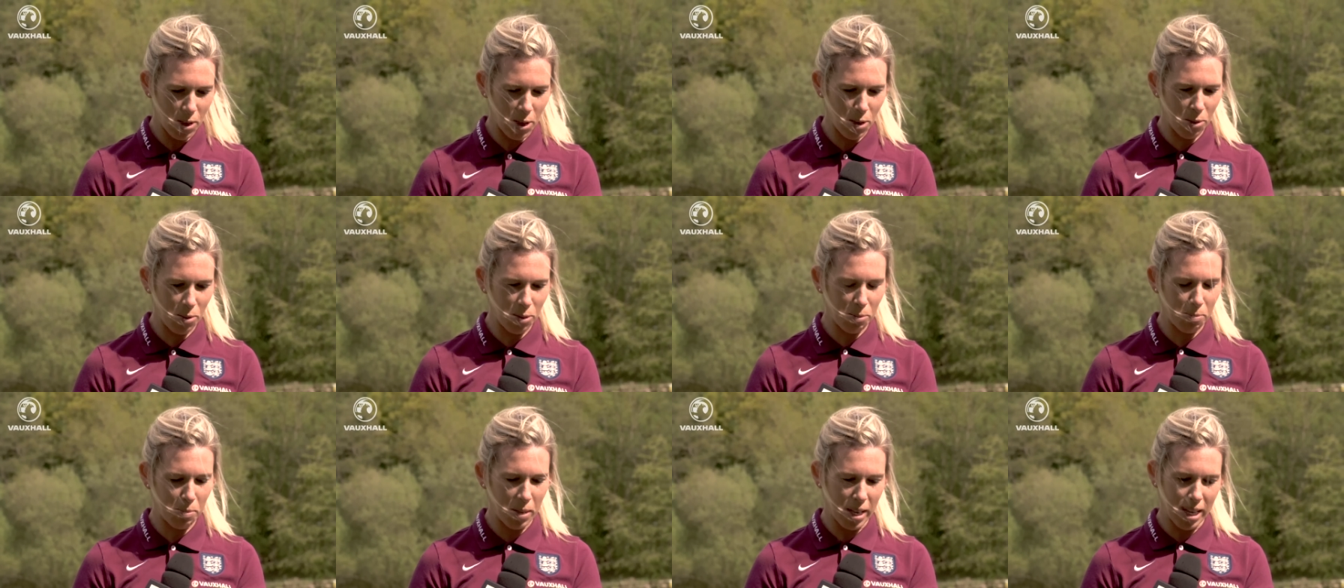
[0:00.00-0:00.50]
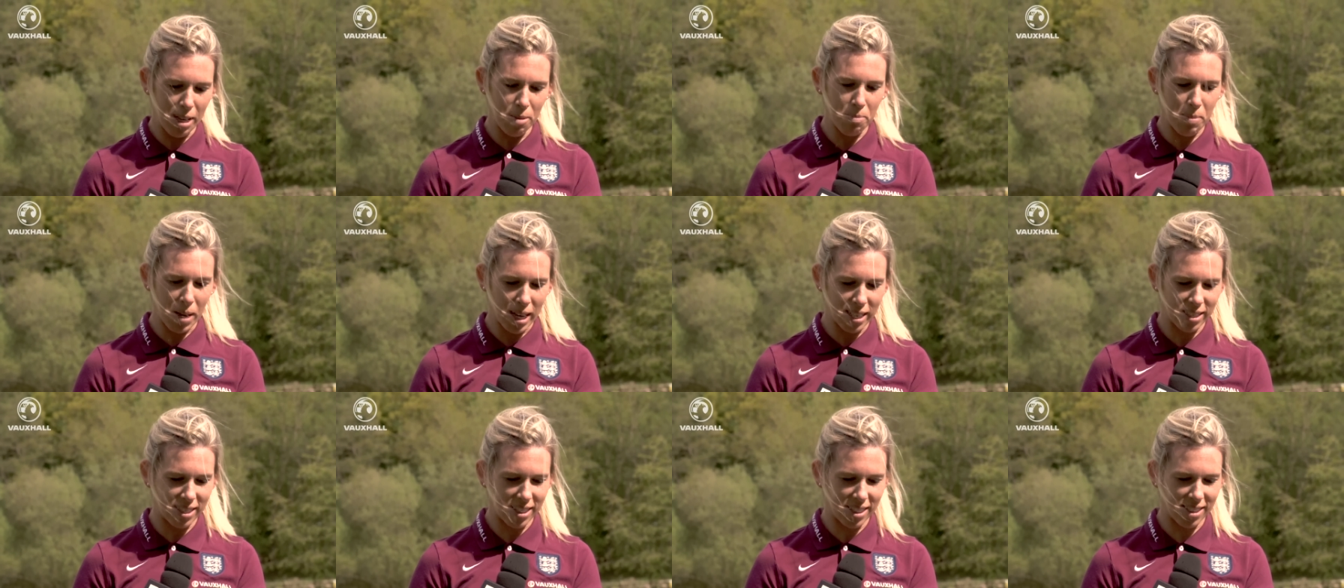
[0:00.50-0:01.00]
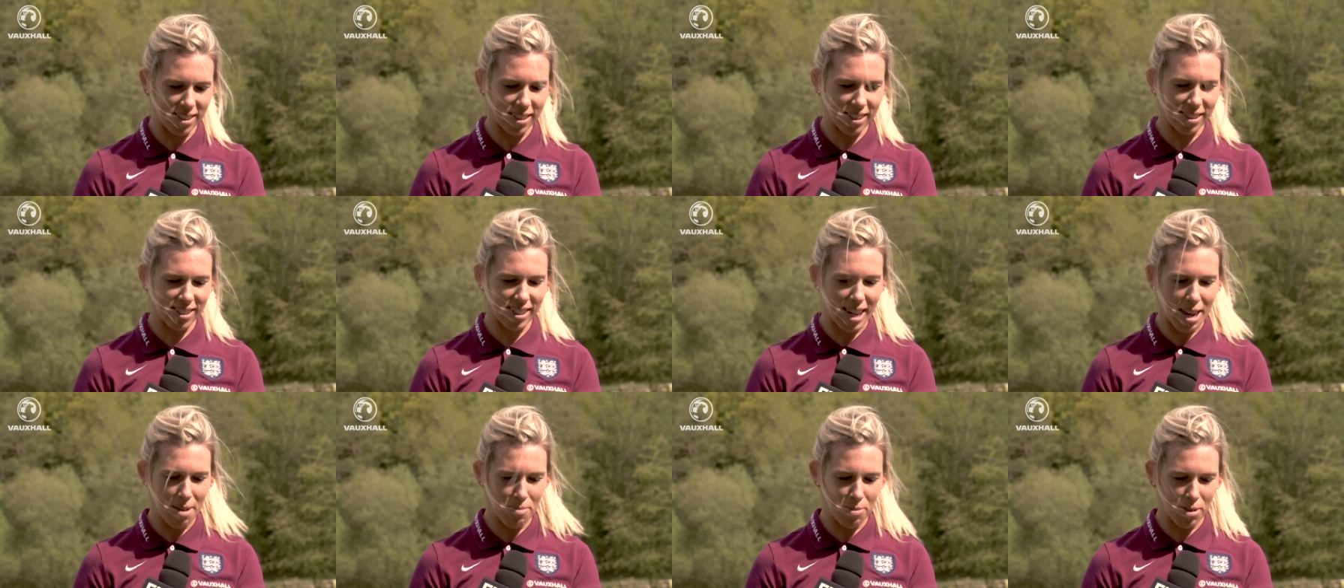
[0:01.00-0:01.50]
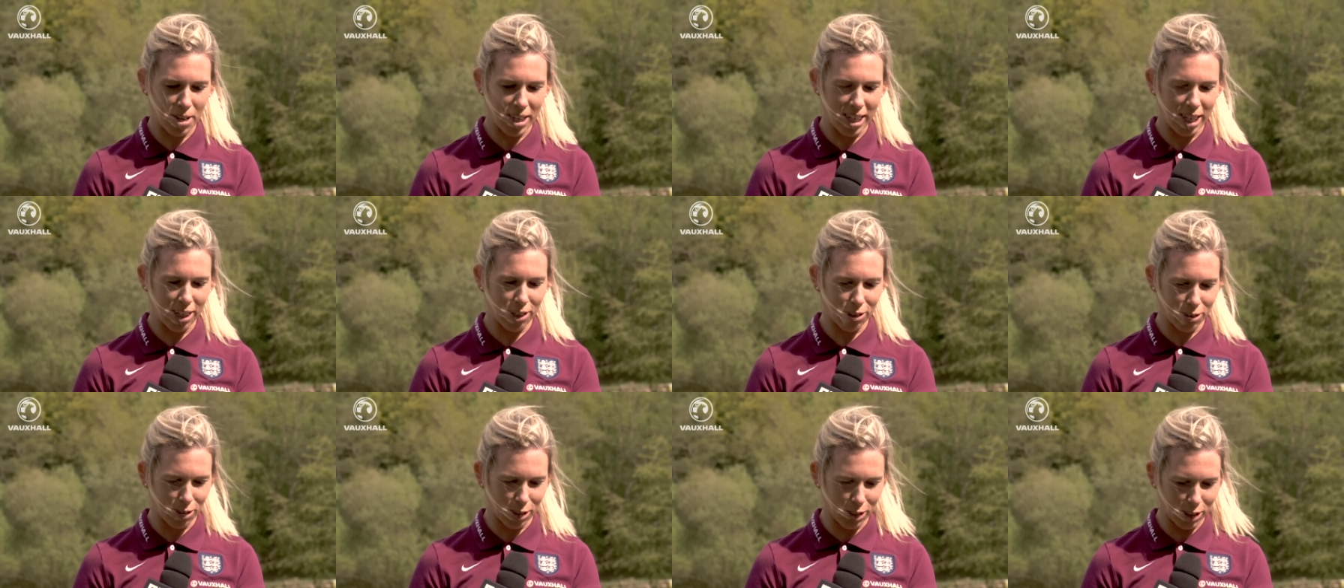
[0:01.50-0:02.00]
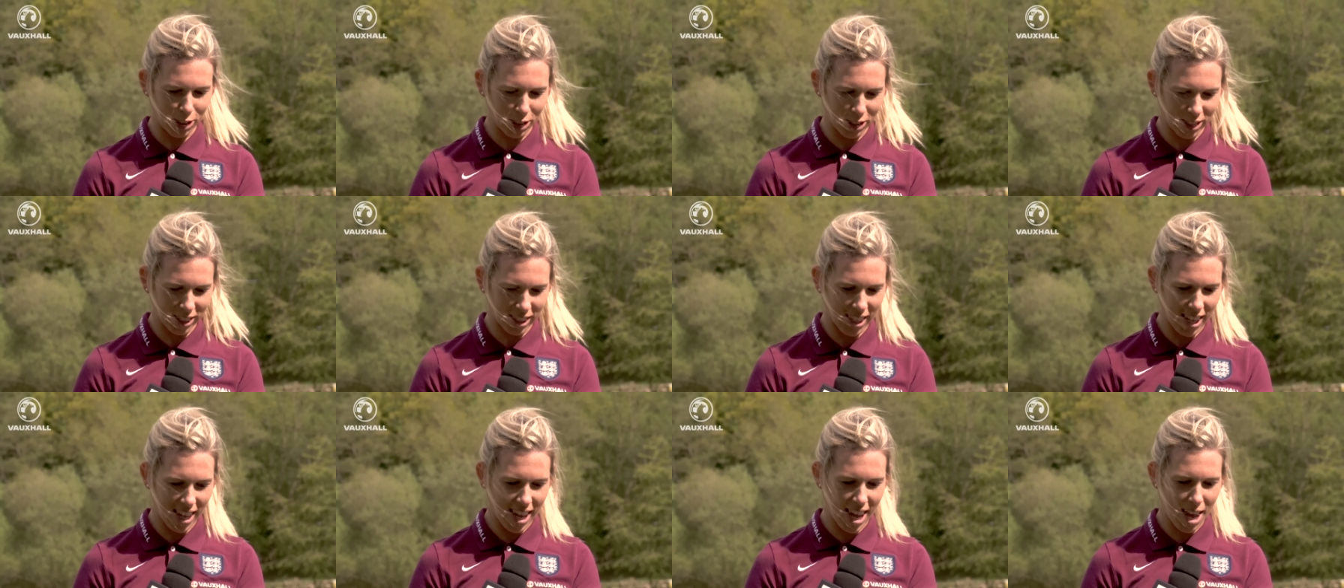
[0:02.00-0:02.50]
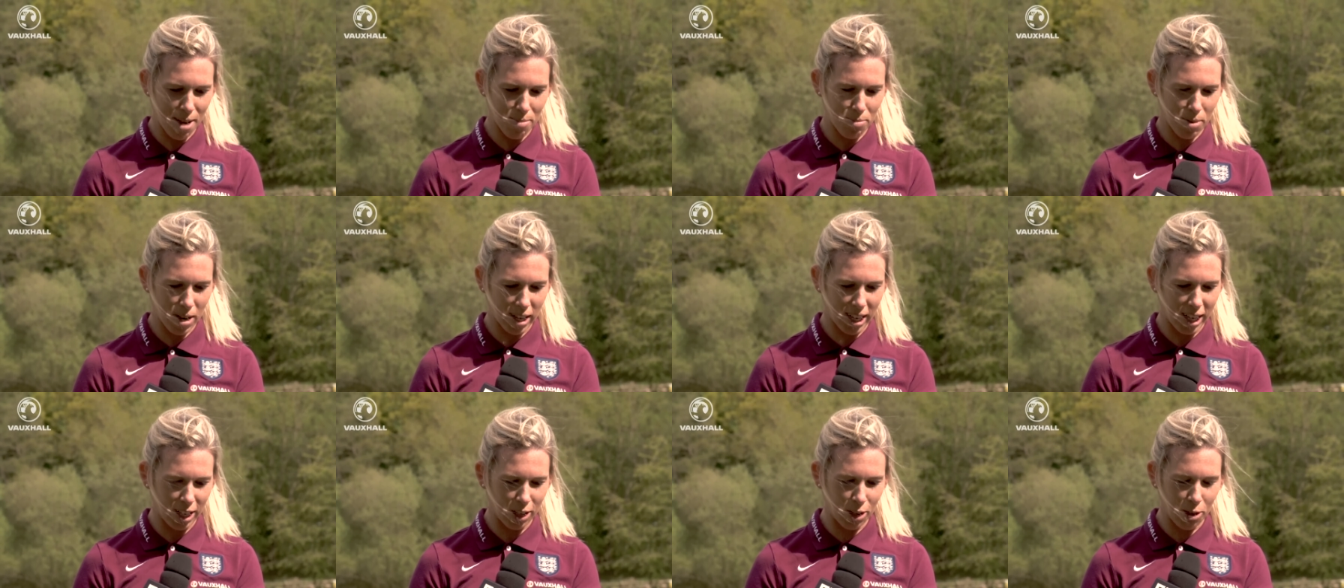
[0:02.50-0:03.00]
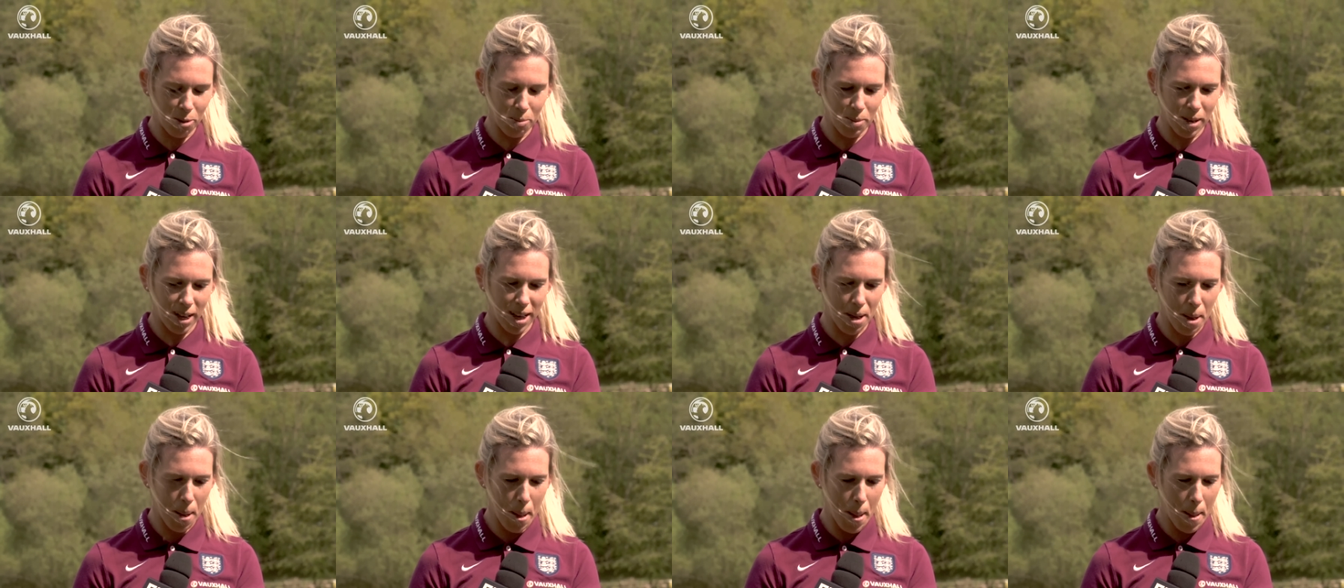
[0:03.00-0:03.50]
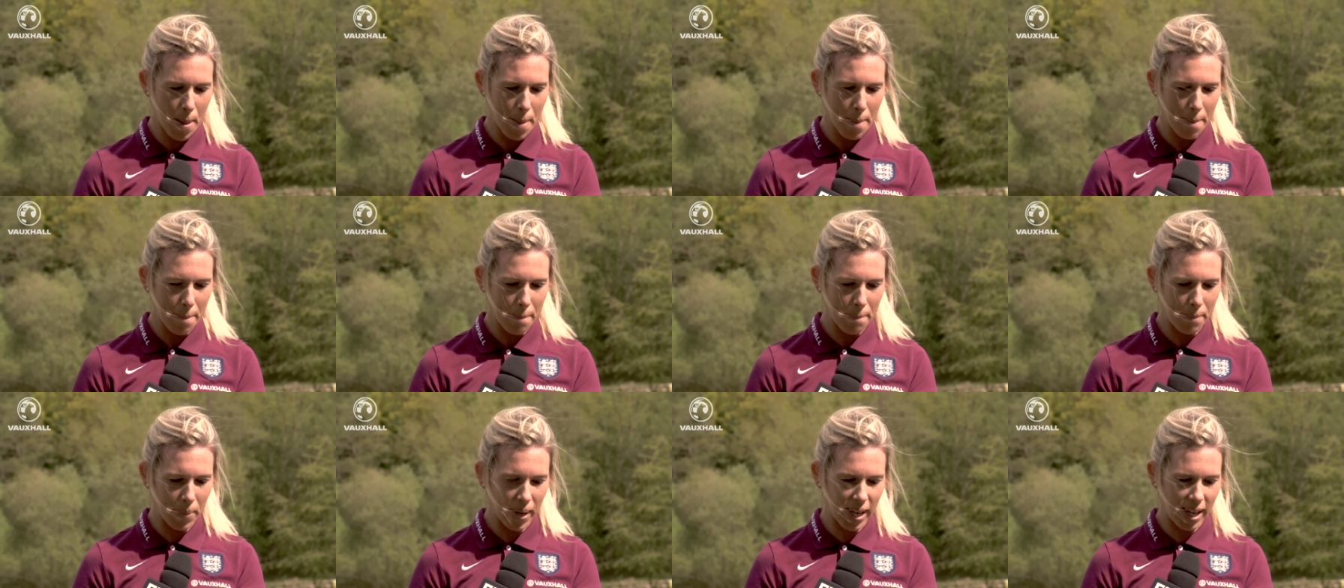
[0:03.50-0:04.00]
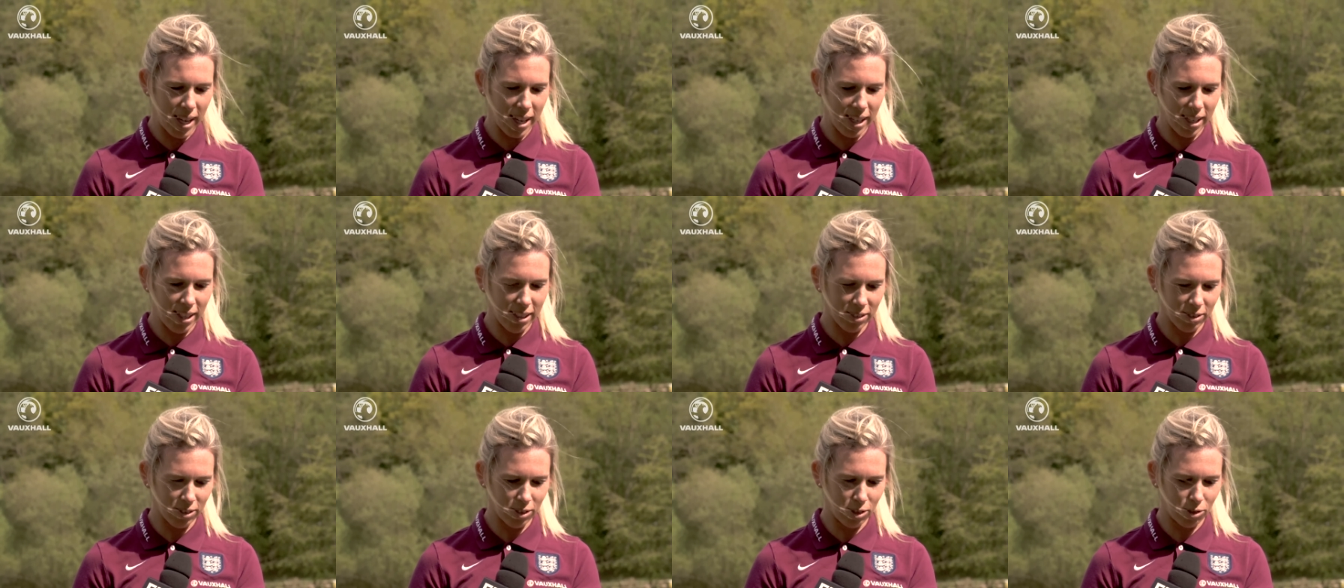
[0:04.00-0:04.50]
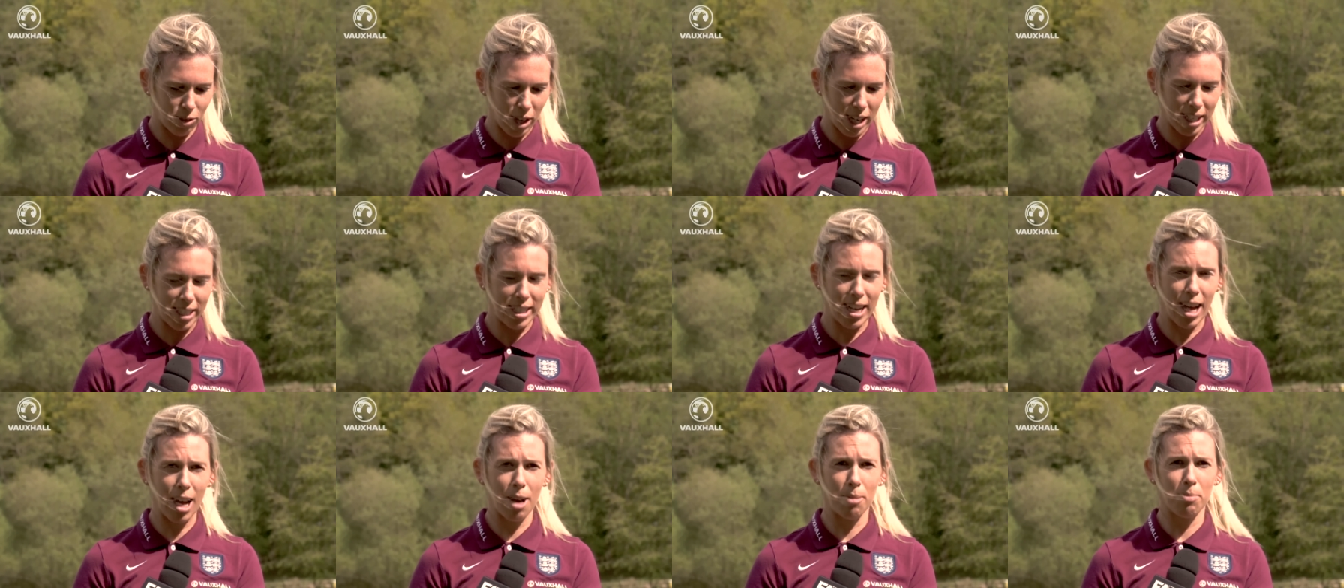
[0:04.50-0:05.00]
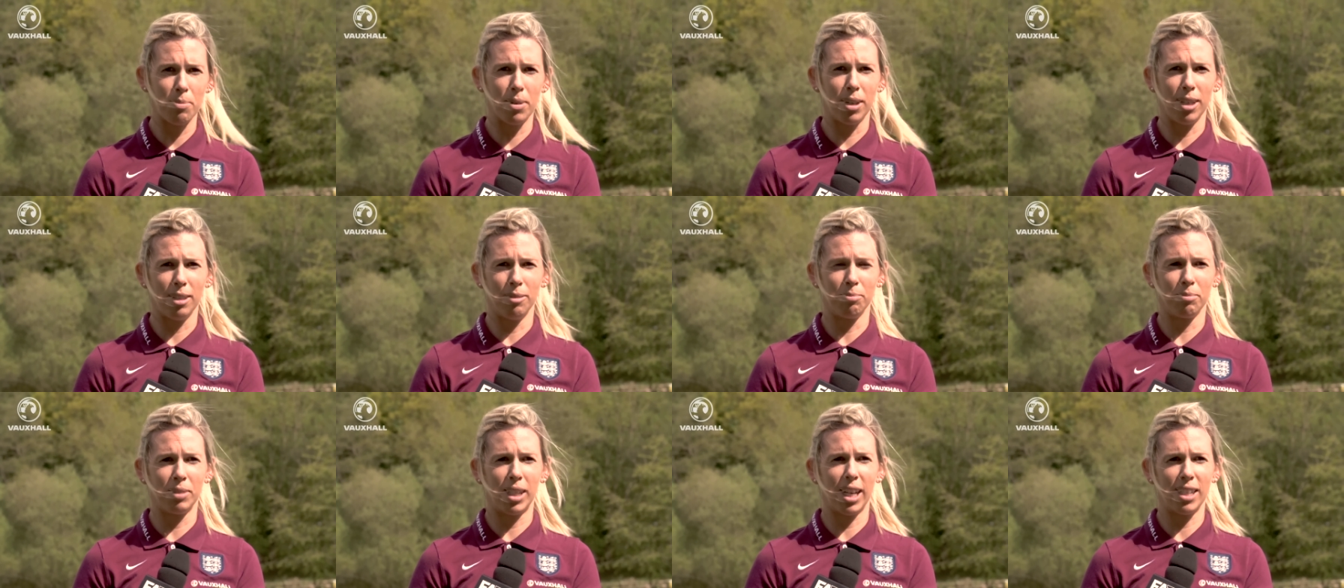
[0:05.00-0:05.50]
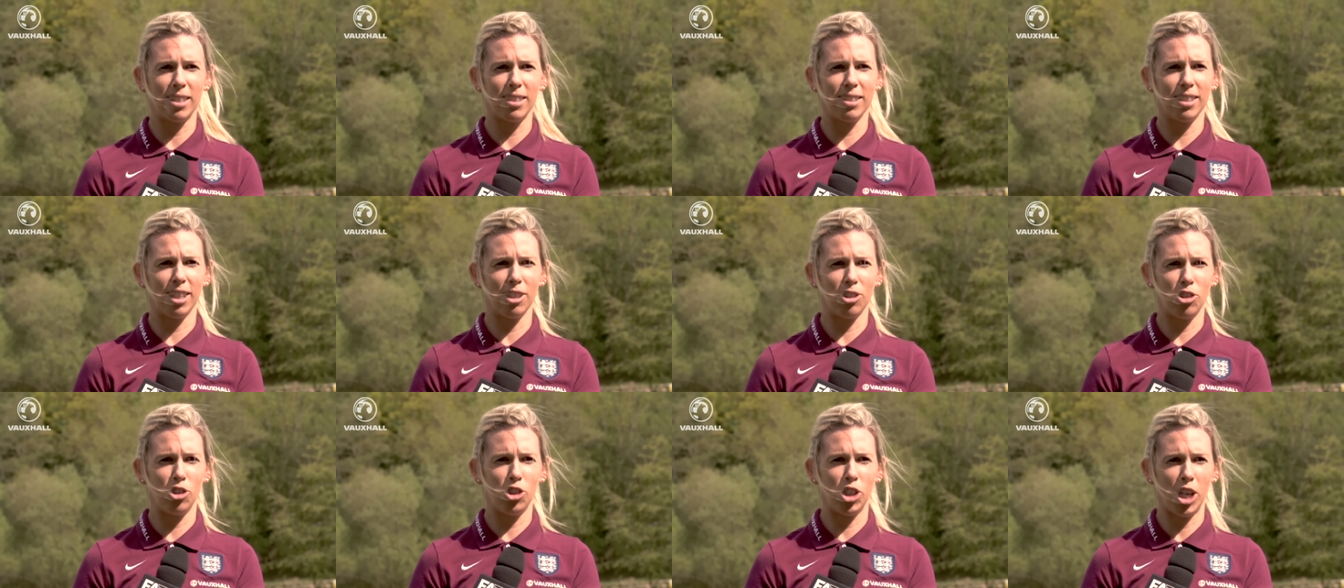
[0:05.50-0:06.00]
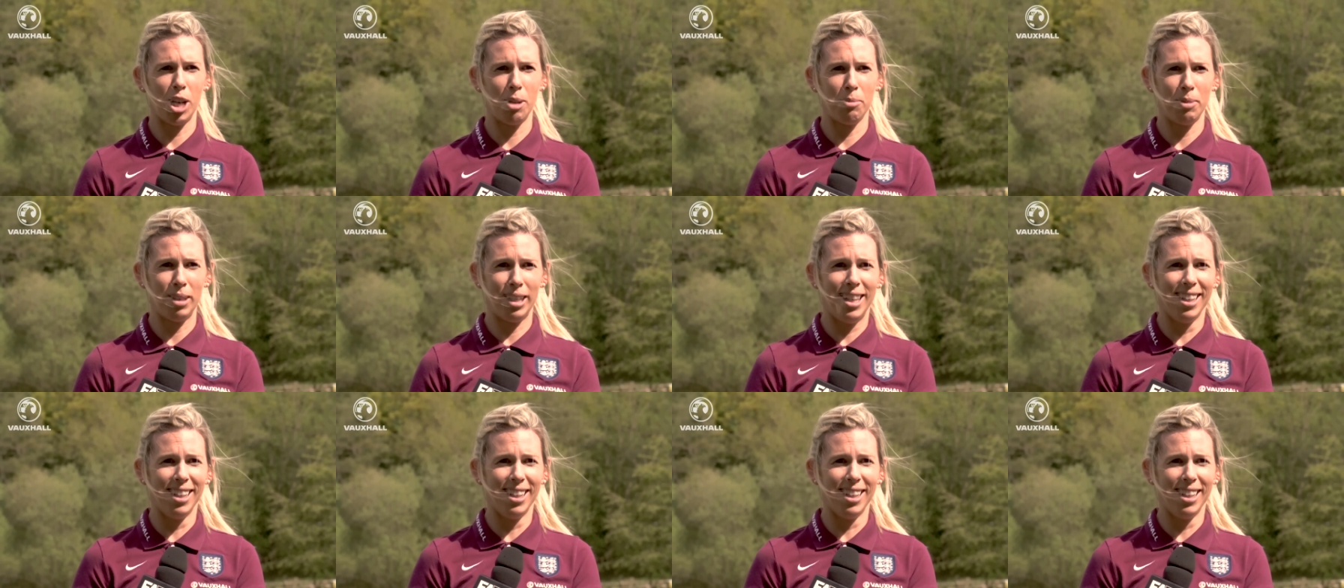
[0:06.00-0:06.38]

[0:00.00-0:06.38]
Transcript: Who would be Bass's celebrity crush? A. Bradley Cooper, B. Redknapp, I'm guessing that's Jamie,